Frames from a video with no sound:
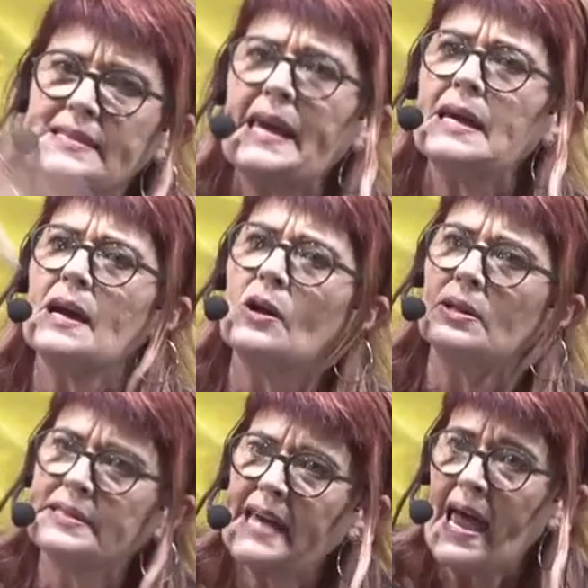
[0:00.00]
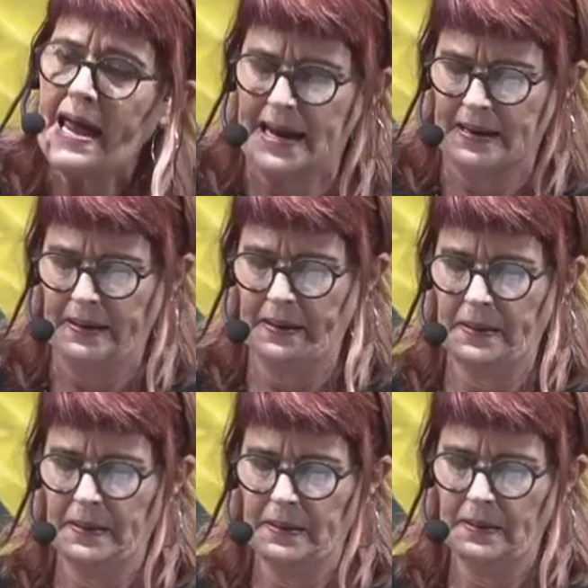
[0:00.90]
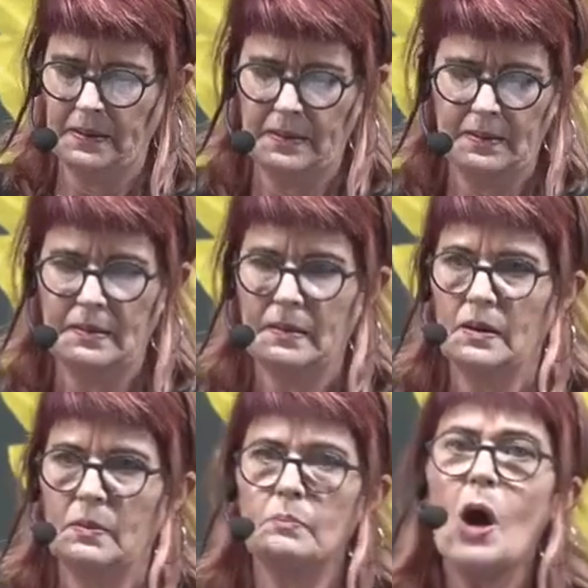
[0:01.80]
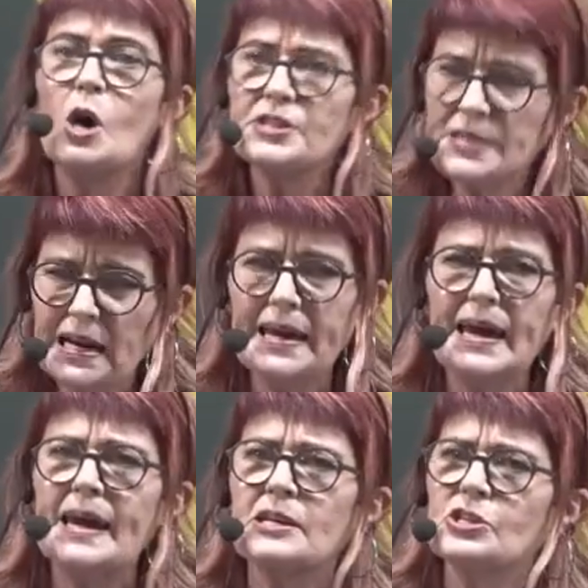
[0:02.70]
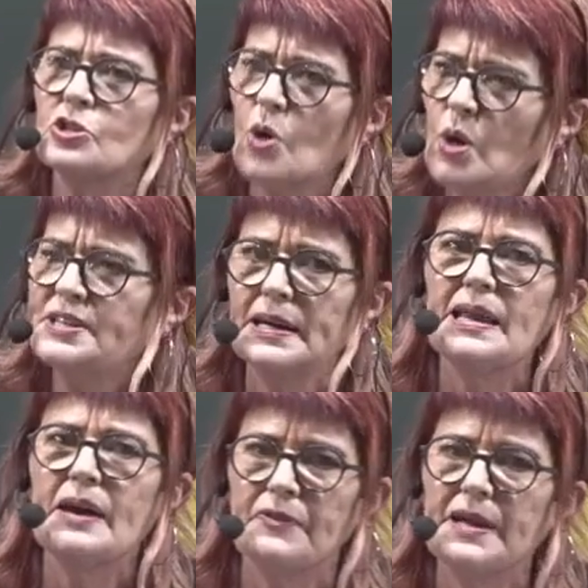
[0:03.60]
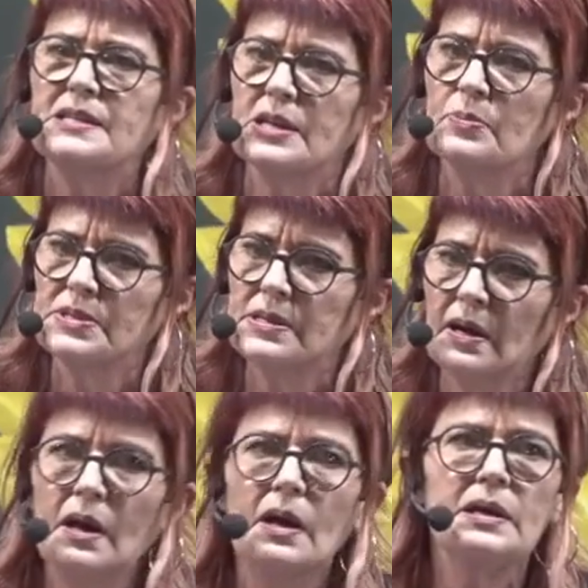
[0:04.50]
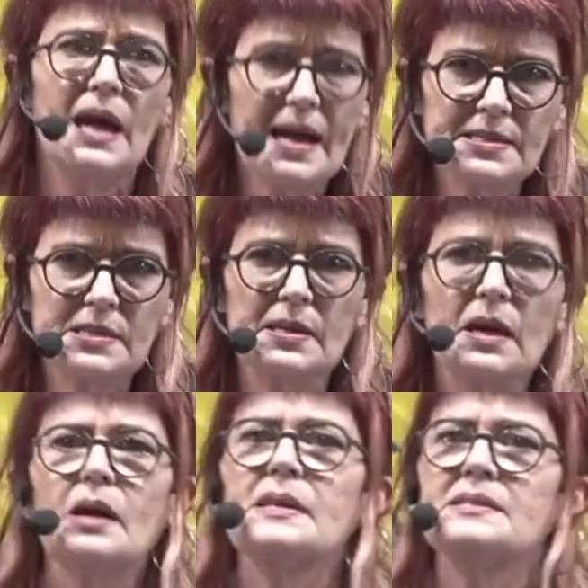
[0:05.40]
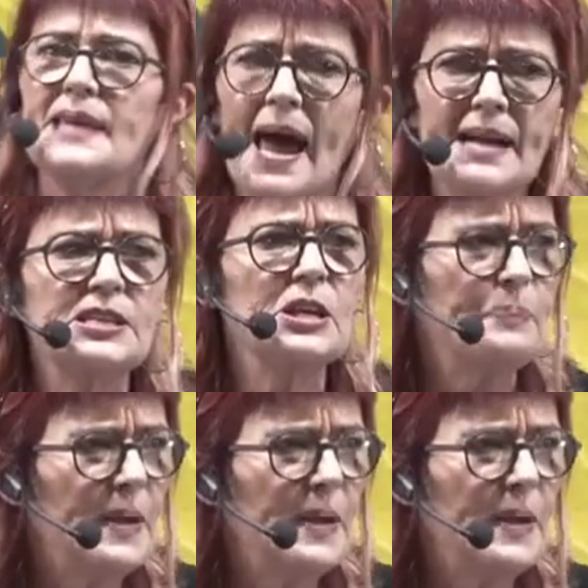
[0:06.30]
single day, mostly extorting their victims? Yes, the Sandton